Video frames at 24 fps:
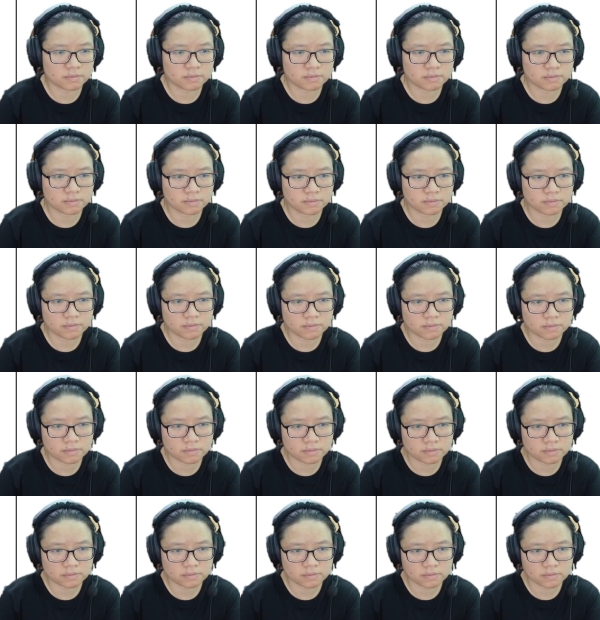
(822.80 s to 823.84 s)

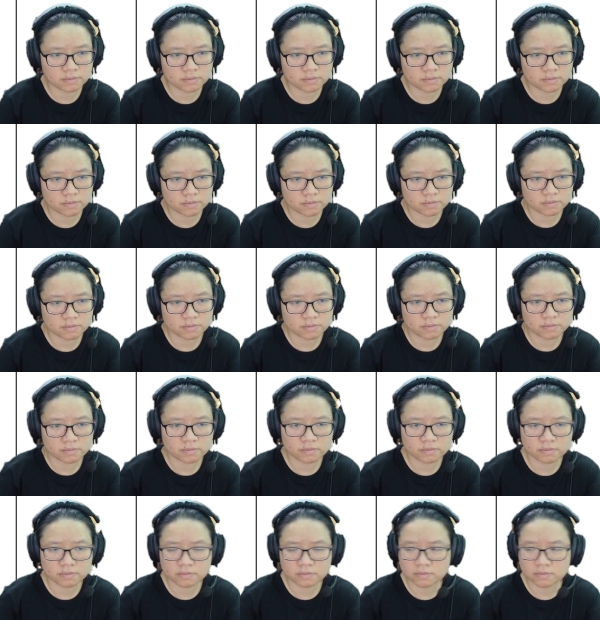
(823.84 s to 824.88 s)

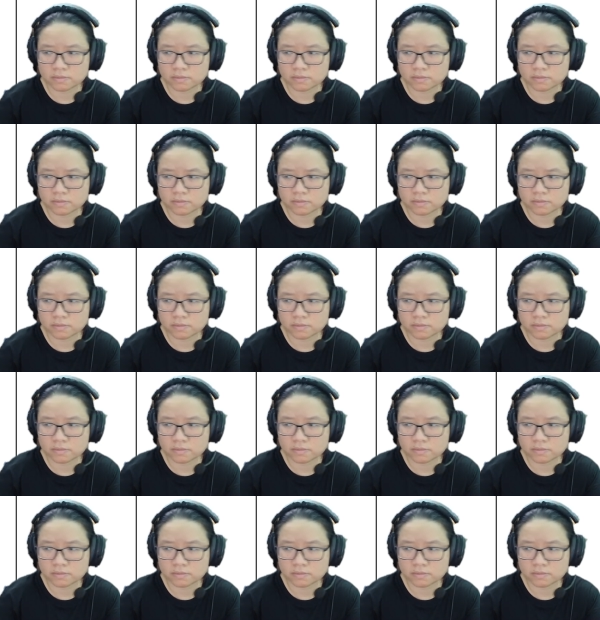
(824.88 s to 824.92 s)
No one is speaking in this clip.